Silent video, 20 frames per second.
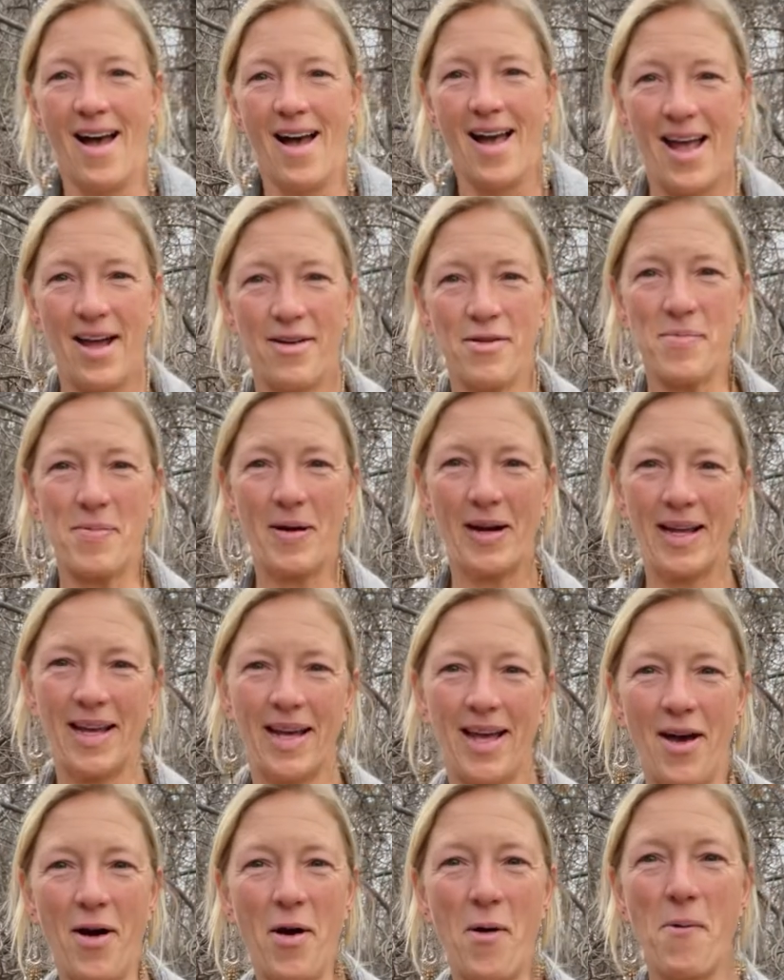Hey
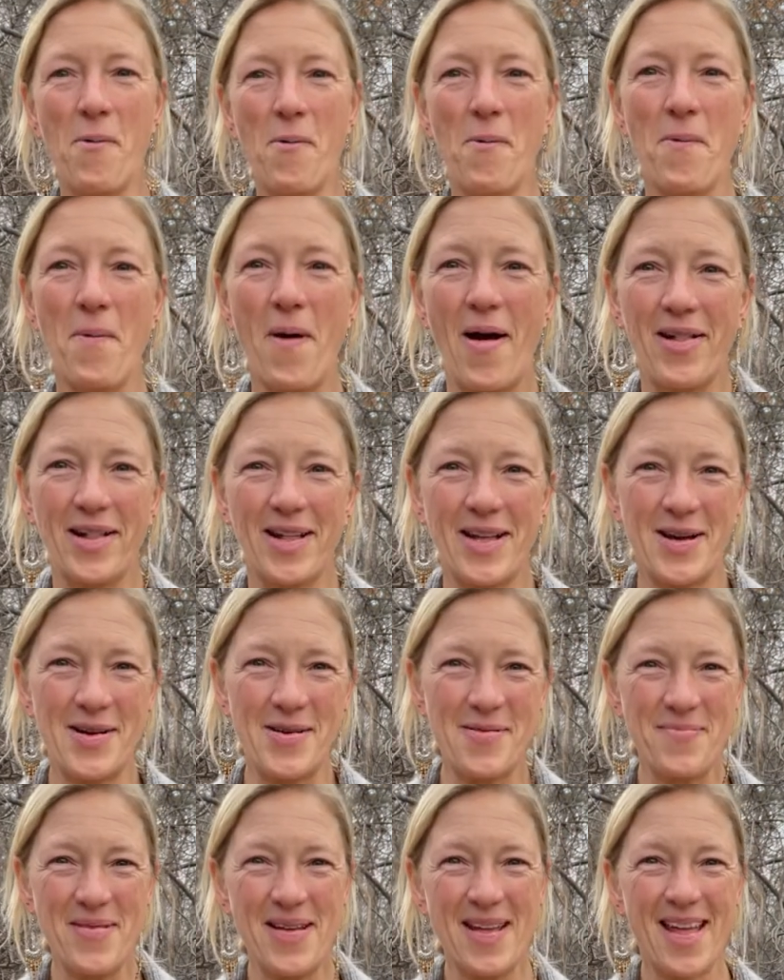everybody,
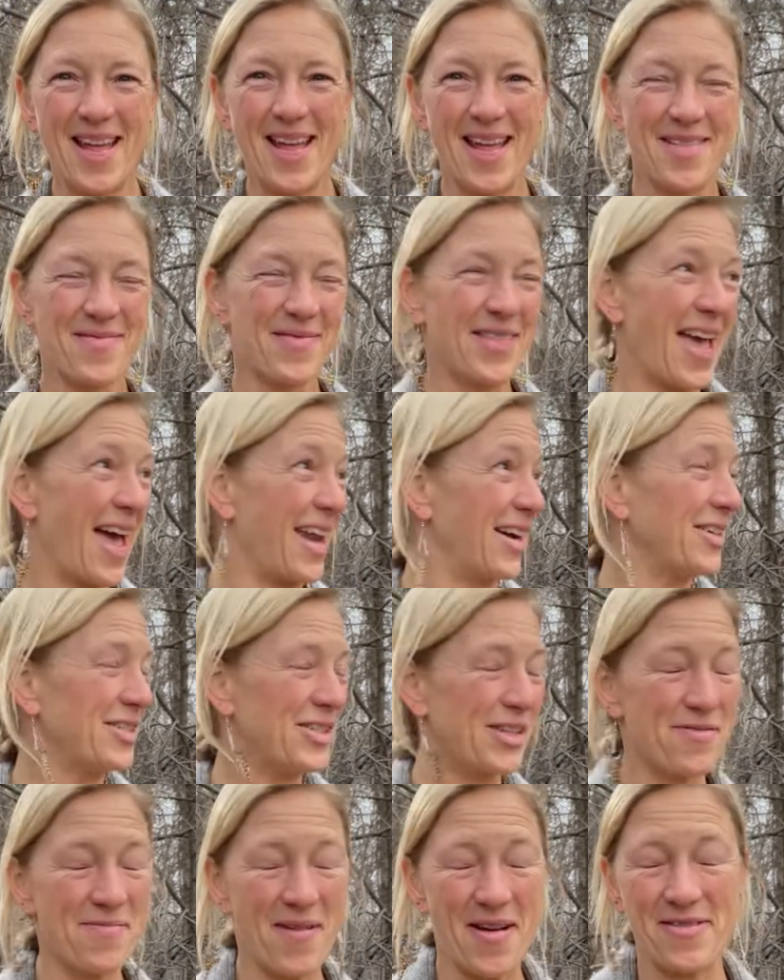welcome. The
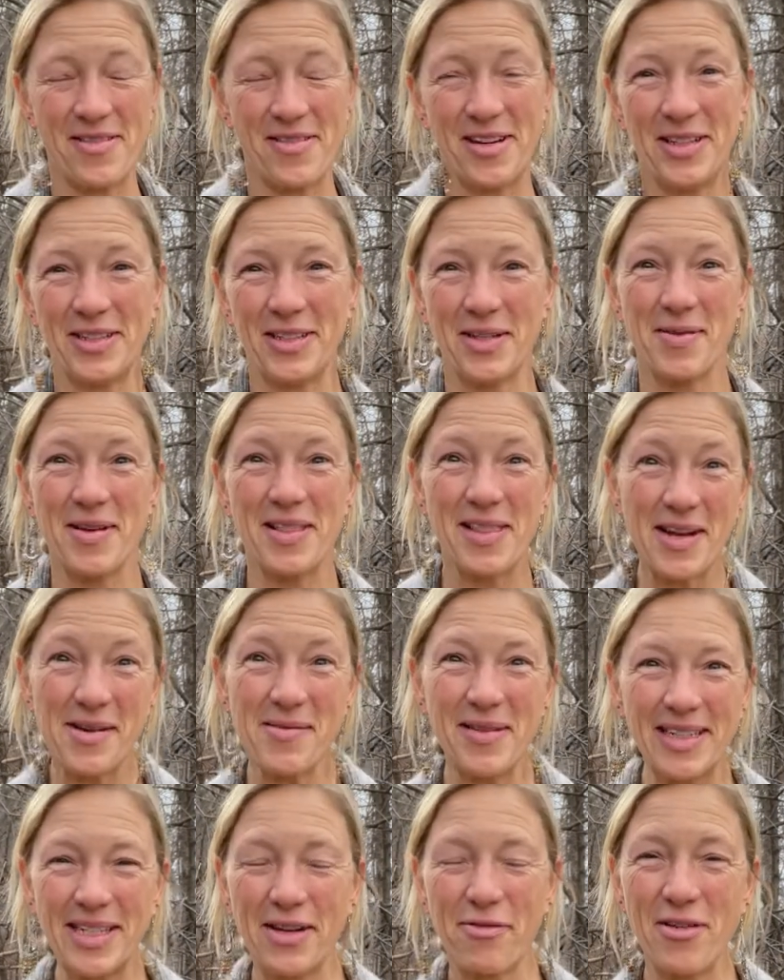energy of my video is gonna be a little
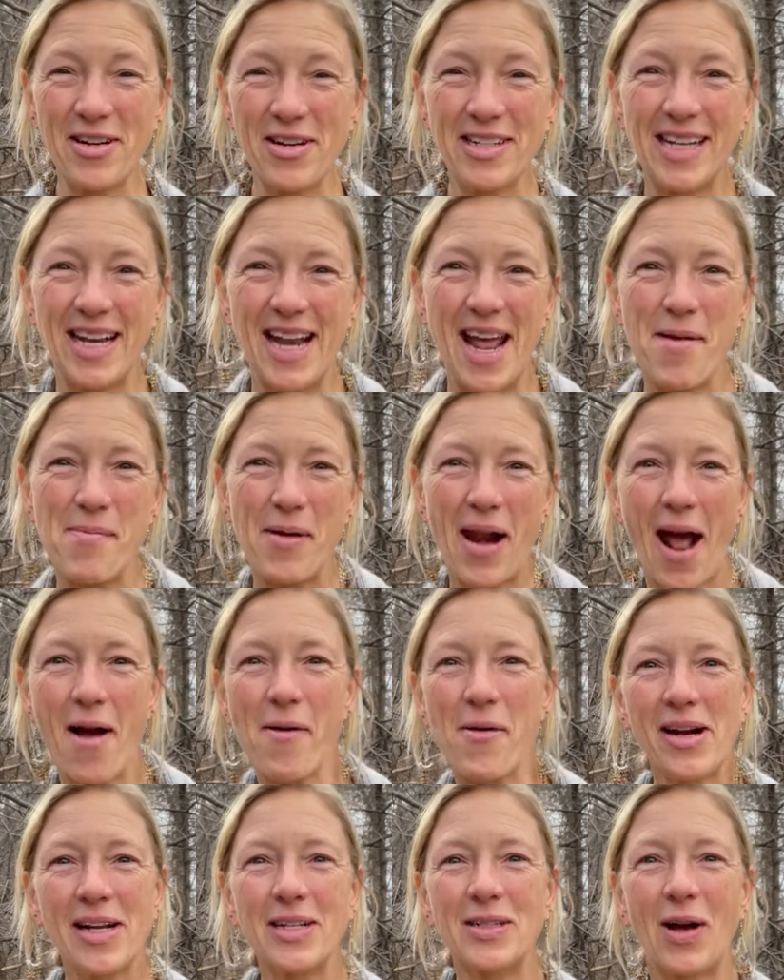bit different today, but I
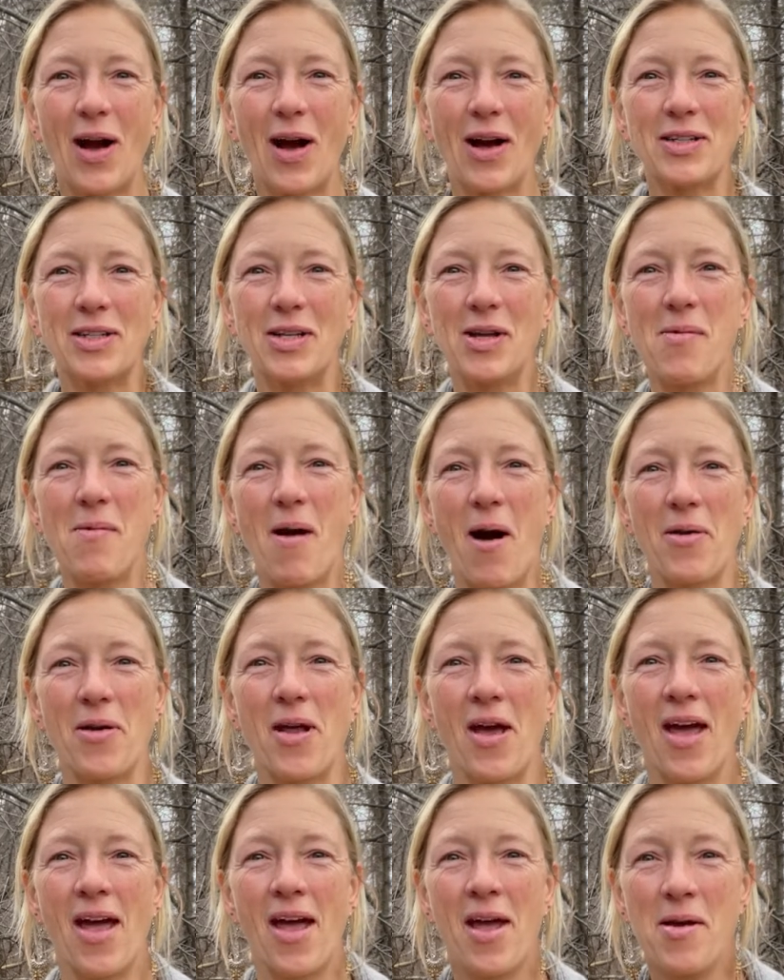wanna talk to you about
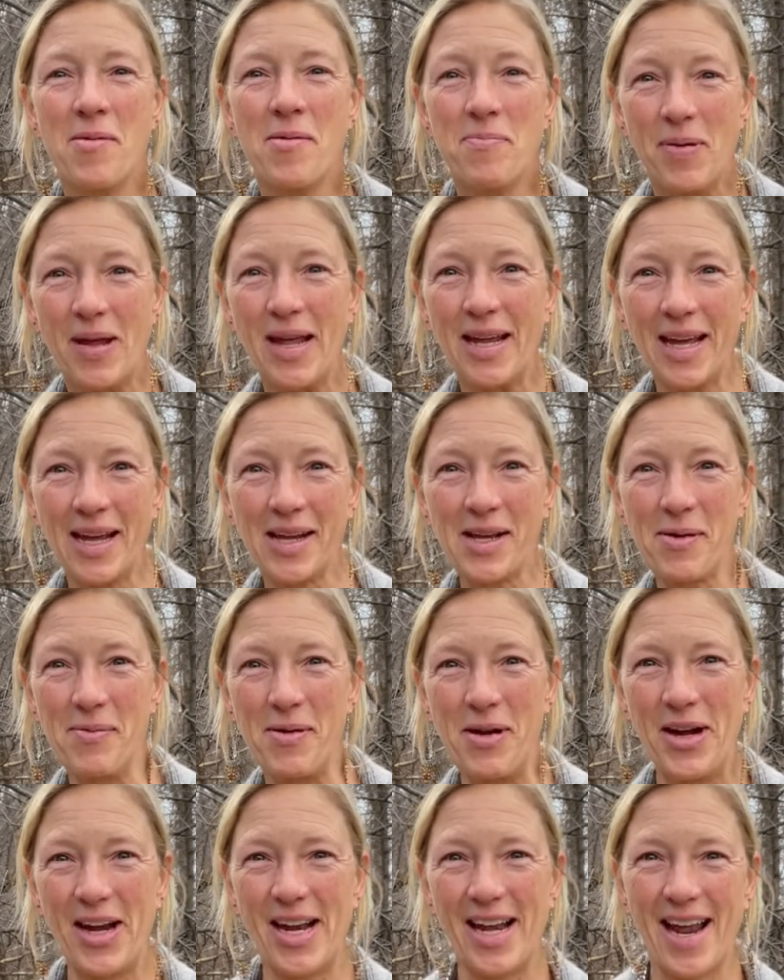being in
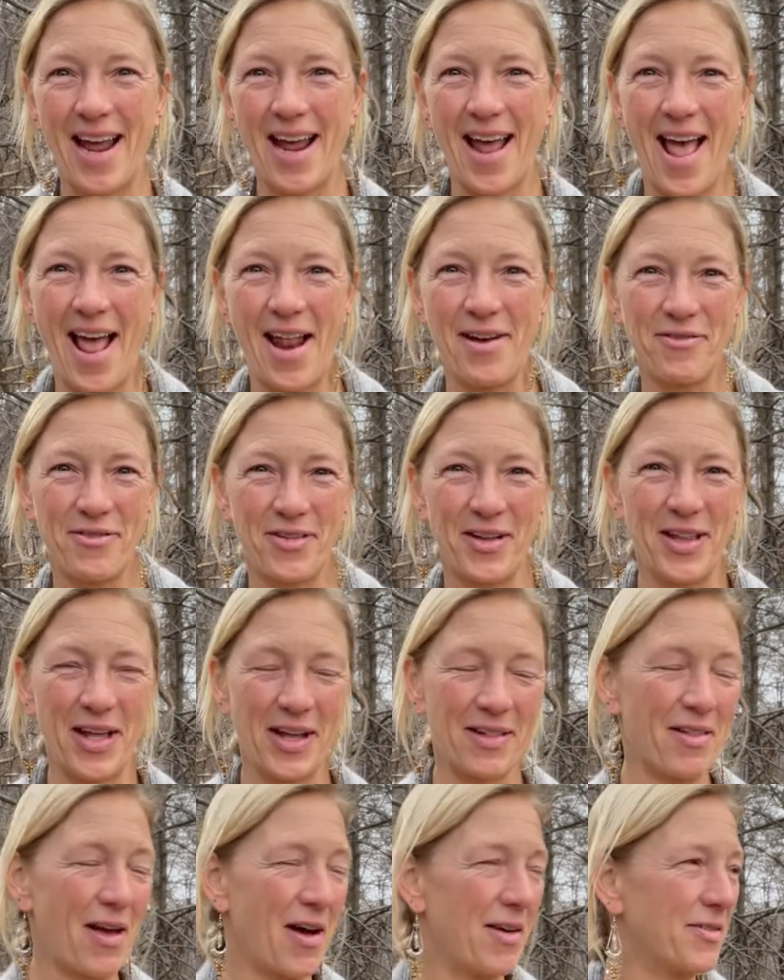community and
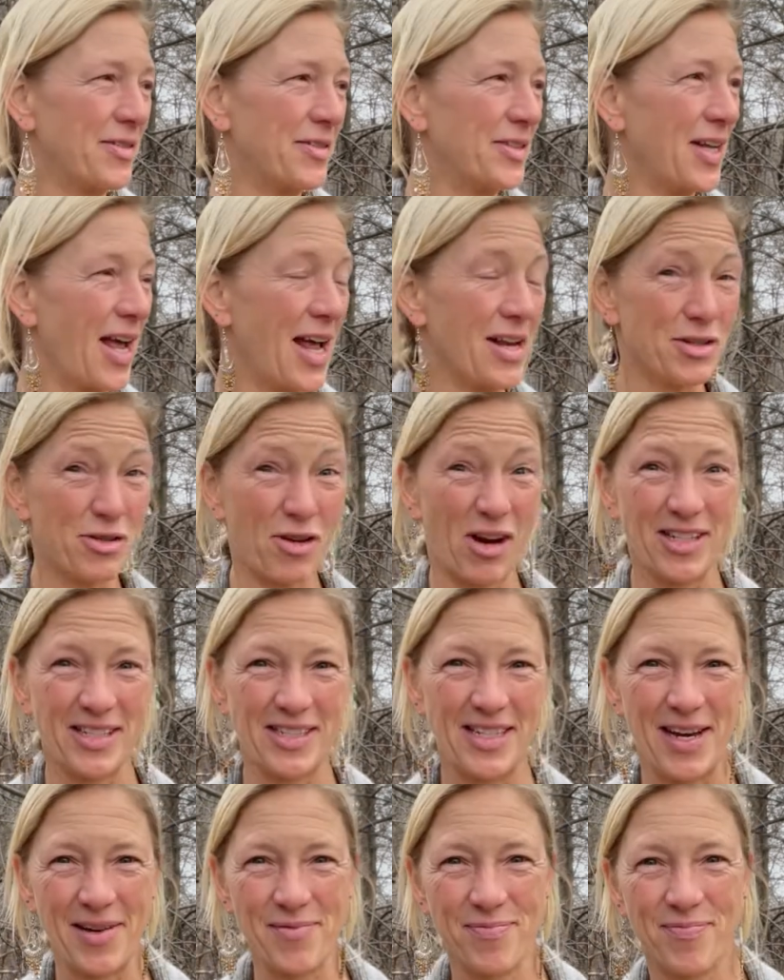feeling loved and
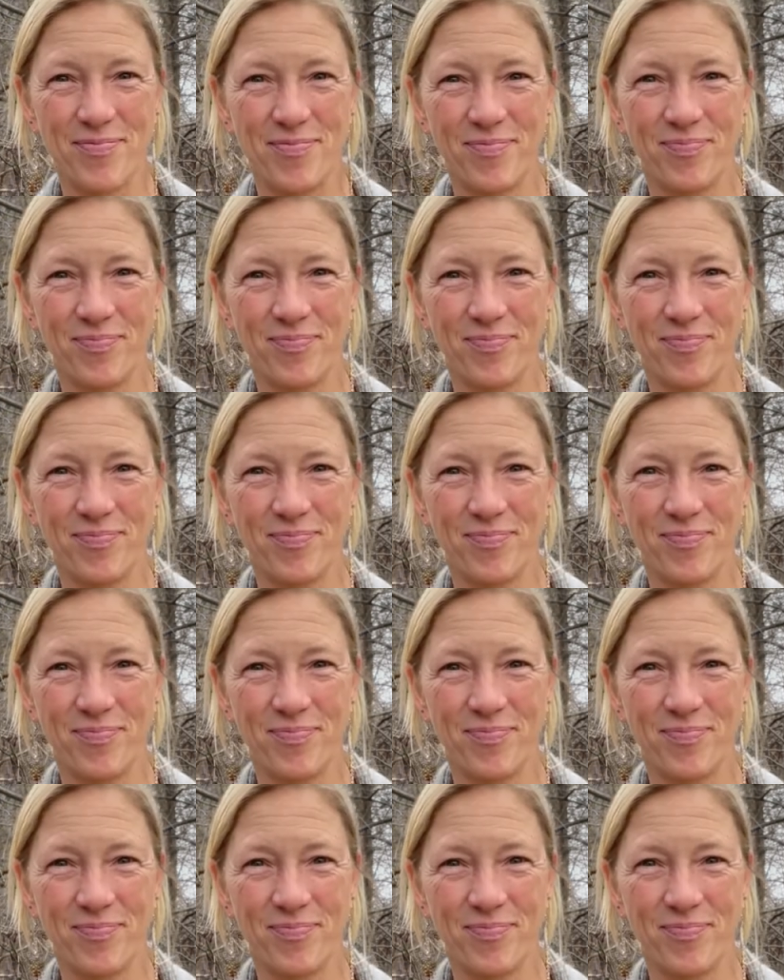trusting.